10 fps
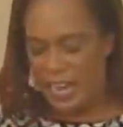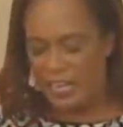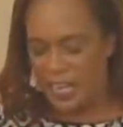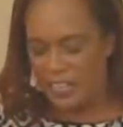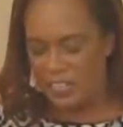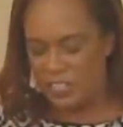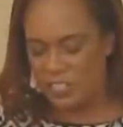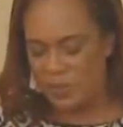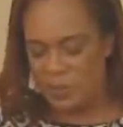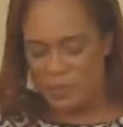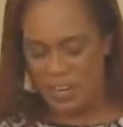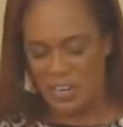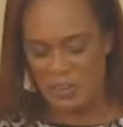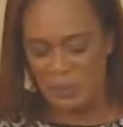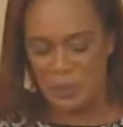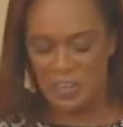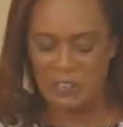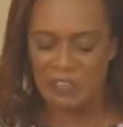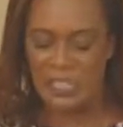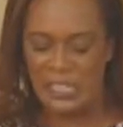According to Sewell,
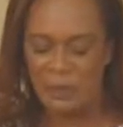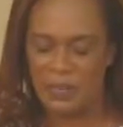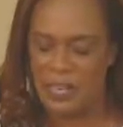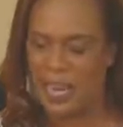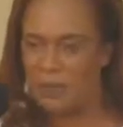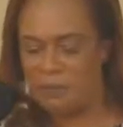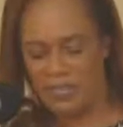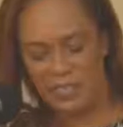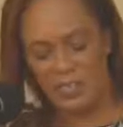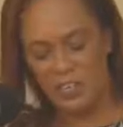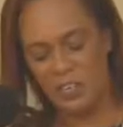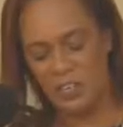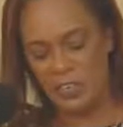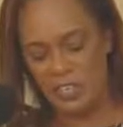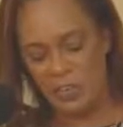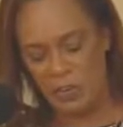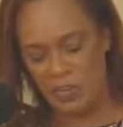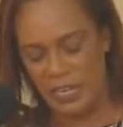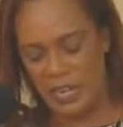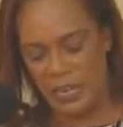Love Foundation has plans to target
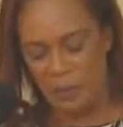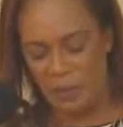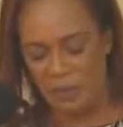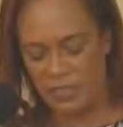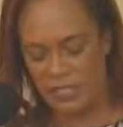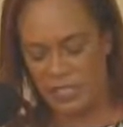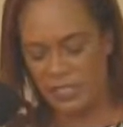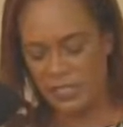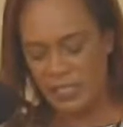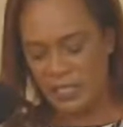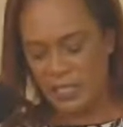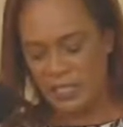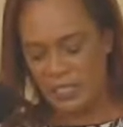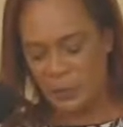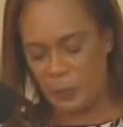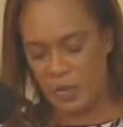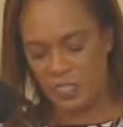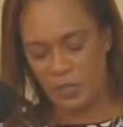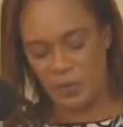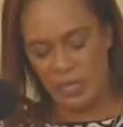150
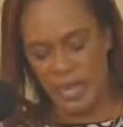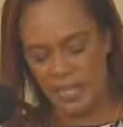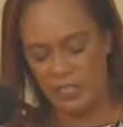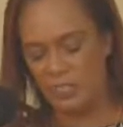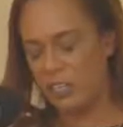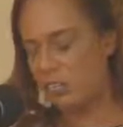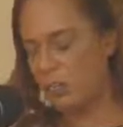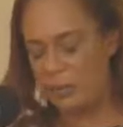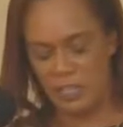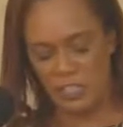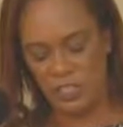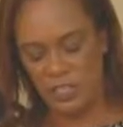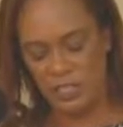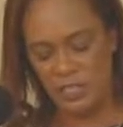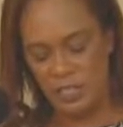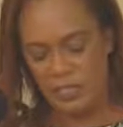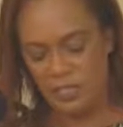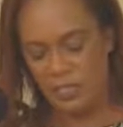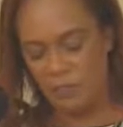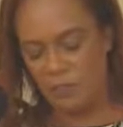at-risk young women in the next 2
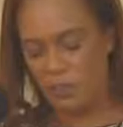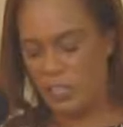years.